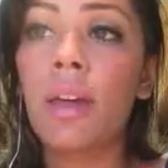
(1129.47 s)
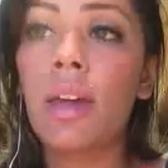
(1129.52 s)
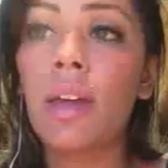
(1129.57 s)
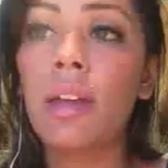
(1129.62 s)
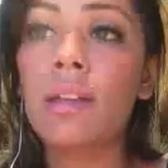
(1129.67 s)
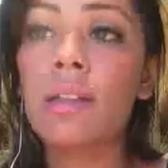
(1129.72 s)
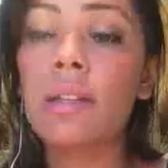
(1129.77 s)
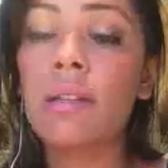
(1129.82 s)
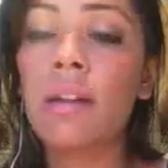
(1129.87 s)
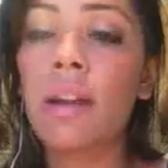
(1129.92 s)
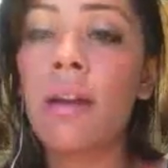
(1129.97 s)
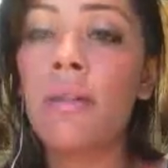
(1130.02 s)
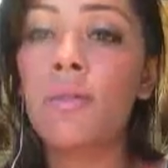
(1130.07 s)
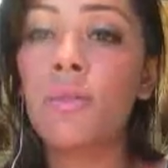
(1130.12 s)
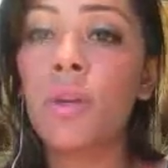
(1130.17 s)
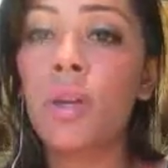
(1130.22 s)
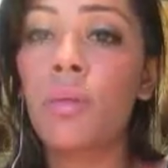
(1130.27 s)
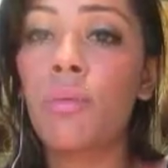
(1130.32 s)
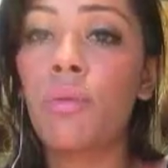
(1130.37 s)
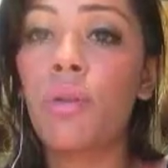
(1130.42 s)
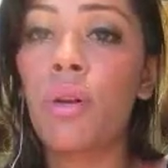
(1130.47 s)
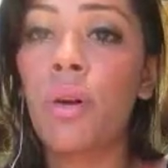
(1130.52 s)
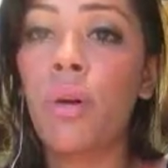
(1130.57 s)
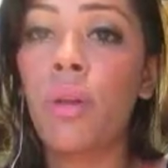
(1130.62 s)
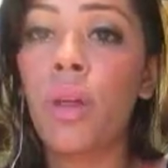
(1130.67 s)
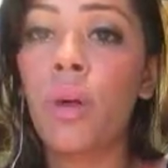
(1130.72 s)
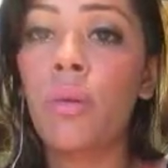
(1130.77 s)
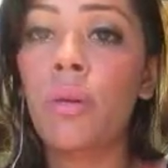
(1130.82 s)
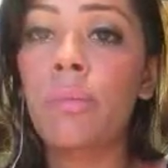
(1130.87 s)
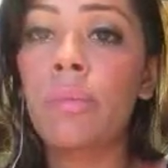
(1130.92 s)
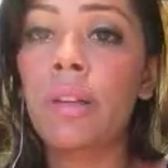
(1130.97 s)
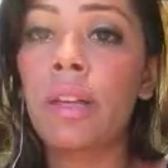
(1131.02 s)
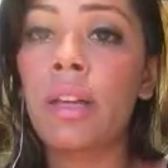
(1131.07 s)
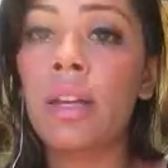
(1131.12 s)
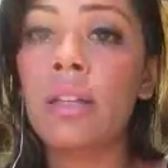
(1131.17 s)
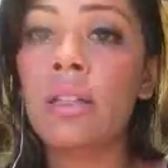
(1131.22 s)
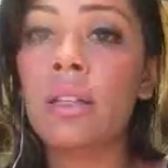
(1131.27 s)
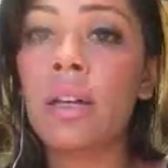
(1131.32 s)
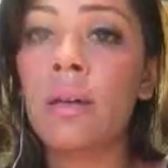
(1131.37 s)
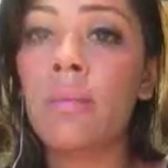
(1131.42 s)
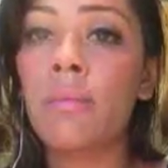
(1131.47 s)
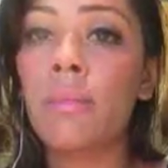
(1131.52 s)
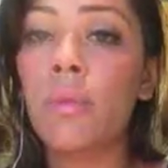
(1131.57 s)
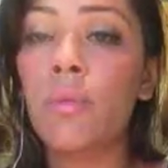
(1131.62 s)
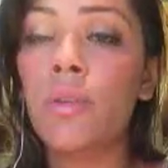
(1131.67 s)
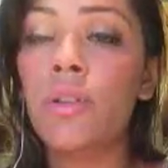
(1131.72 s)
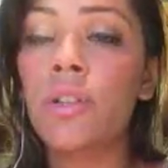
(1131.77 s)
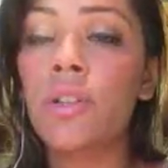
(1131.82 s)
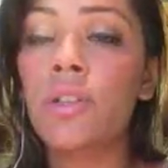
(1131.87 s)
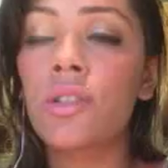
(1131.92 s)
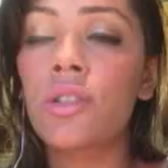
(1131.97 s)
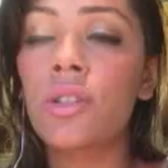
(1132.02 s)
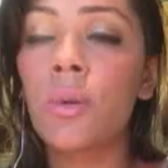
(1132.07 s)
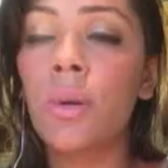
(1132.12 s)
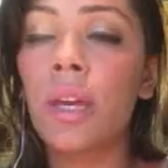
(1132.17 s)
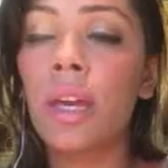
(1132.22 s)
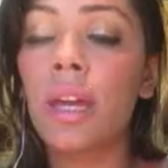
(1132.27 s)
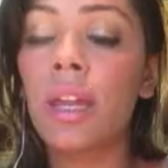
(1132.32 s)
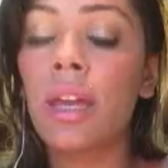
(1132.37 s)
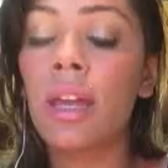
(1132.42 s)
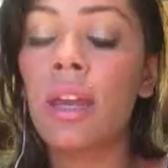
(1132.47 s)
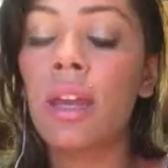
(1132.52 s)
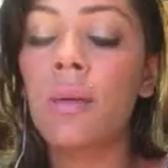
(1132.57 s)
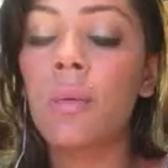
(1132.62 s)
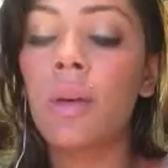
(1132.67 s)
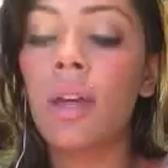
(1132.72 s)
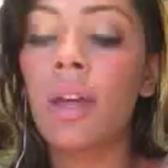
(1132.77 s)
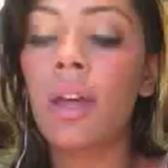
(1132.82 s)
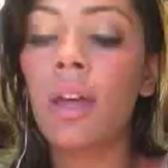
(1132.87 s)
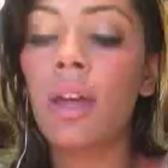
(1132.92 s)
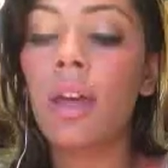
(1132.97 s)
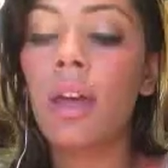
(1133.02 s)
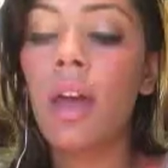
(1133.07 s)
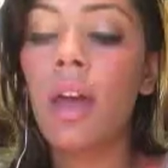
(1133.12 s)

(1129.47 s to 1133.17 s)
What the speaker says: And sometimes we don't know that we're playing dumb, but we're just doing it anyway.